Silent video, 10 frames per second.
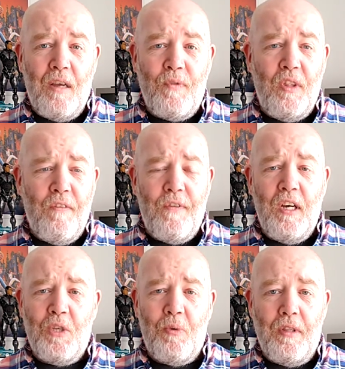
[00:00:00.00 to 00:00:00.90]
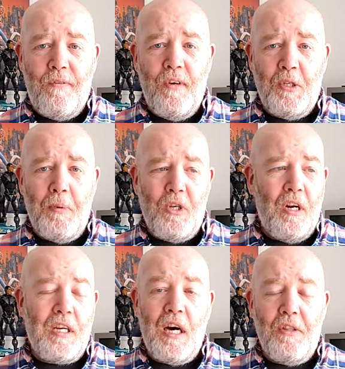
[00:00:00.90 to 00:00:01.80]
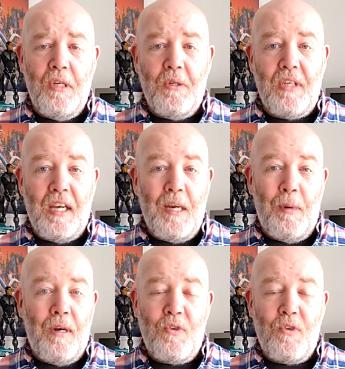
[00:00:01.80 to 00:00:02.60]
I've done the first one, the first mission. I can't do the second one.